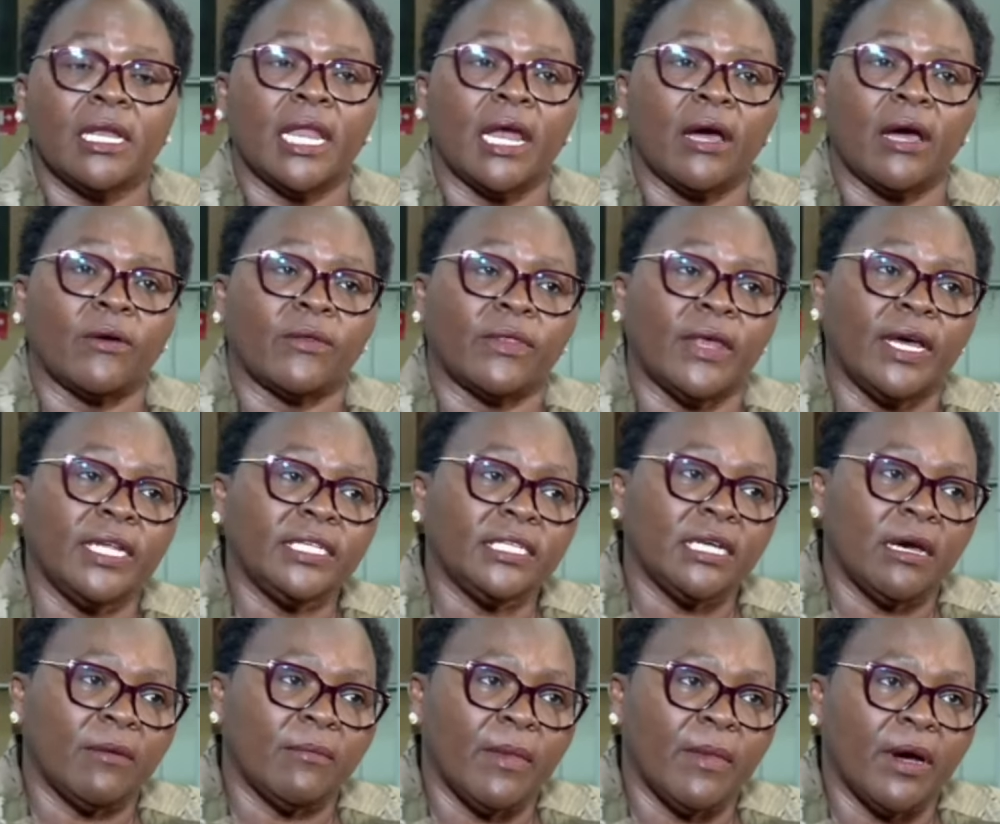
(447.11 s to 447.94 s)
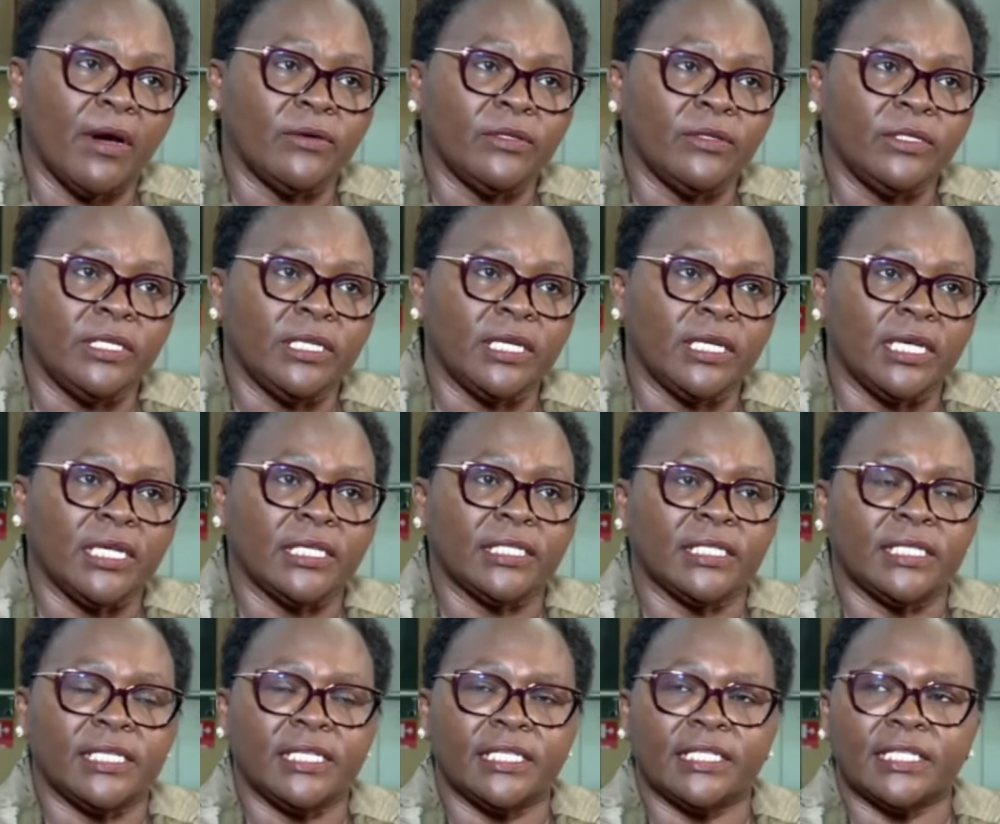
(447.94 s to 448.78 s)
Now, that amount
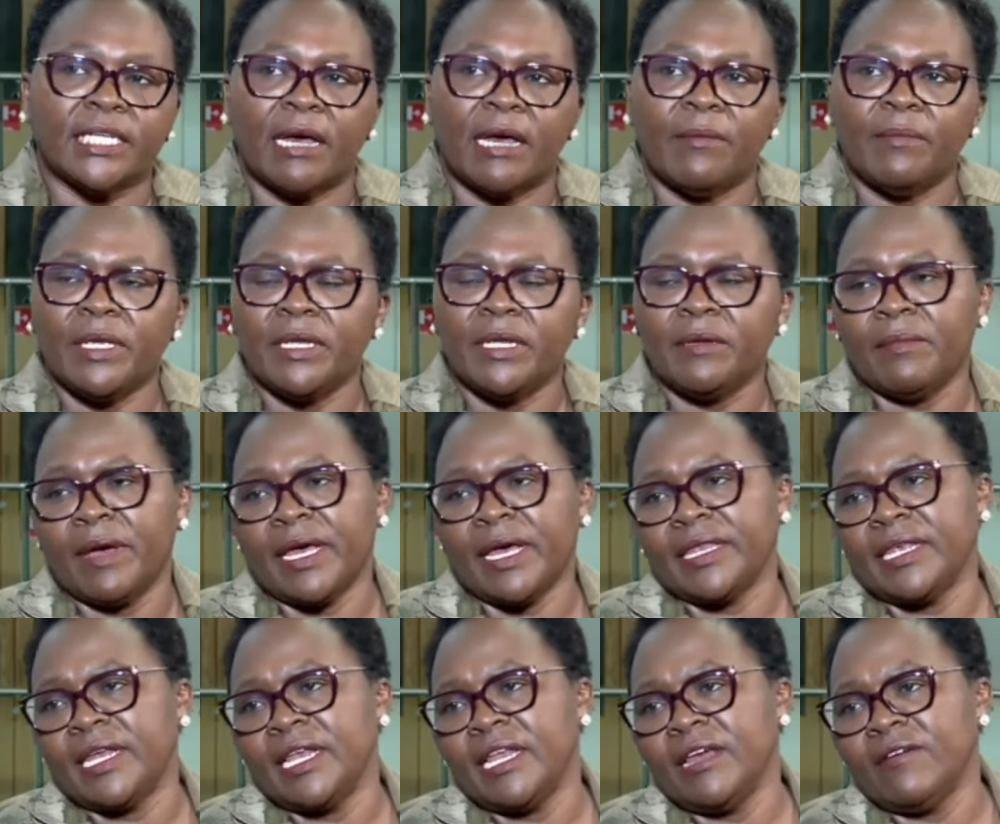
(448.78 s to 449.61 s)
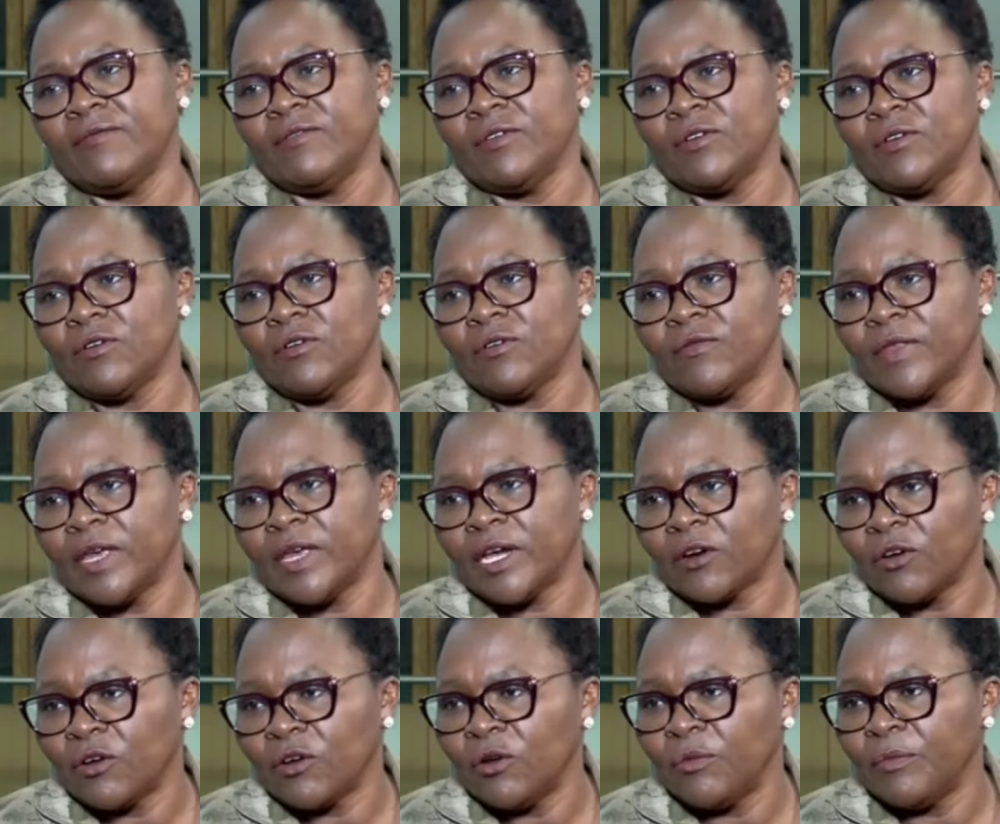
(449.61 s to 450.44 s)
is determined by the level of
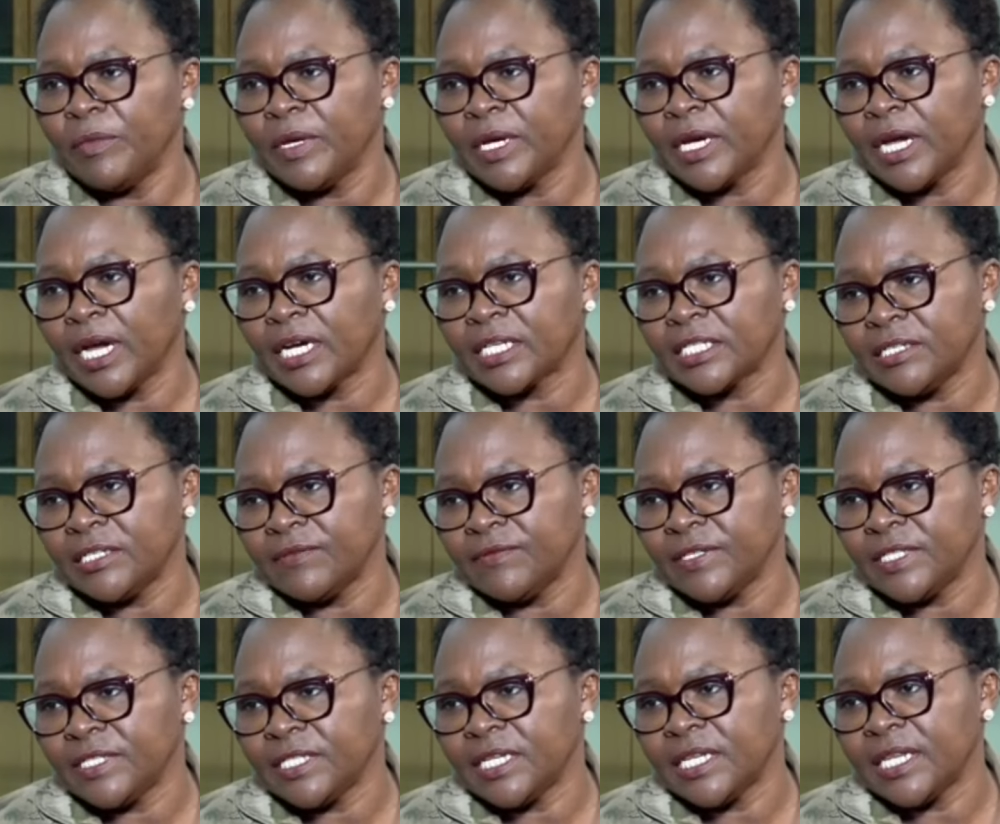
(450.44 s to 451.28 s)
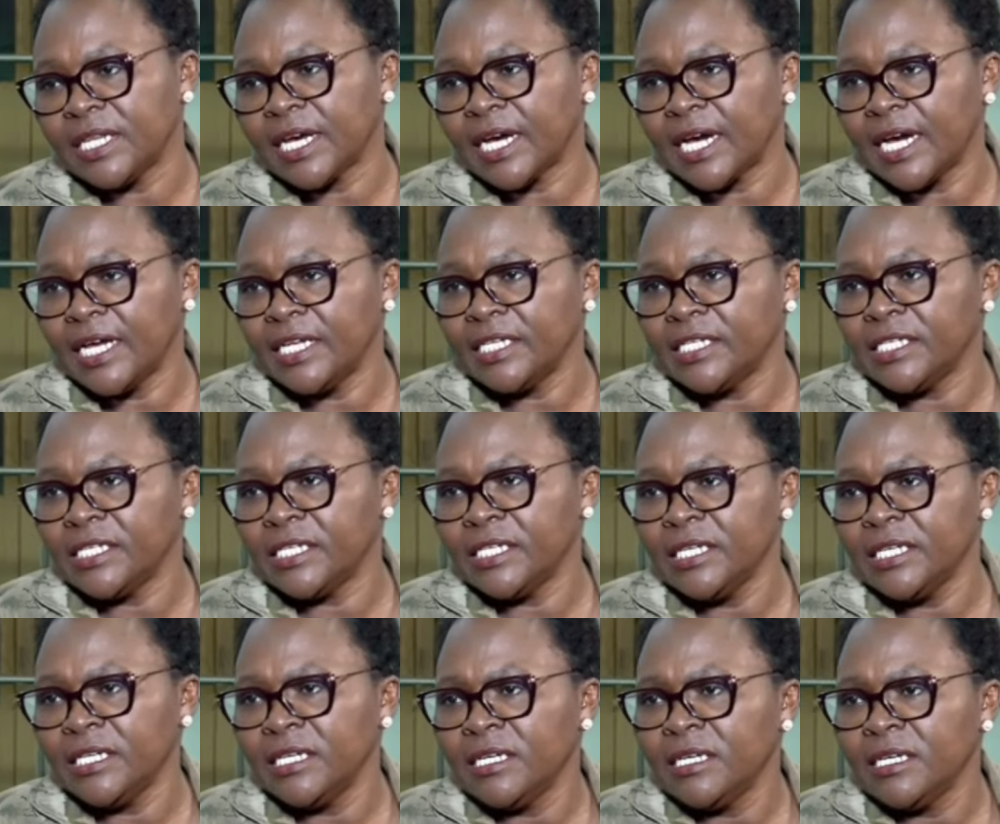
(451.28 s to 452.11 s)
the economic activity in the
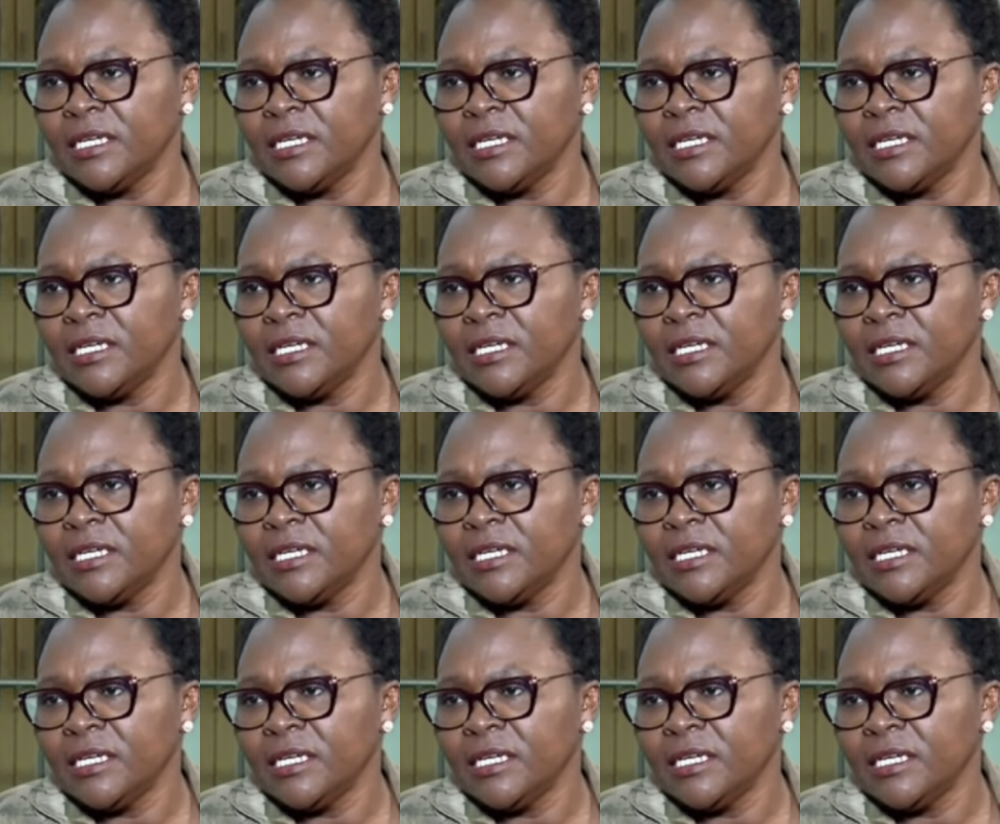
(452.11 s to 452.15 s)
country,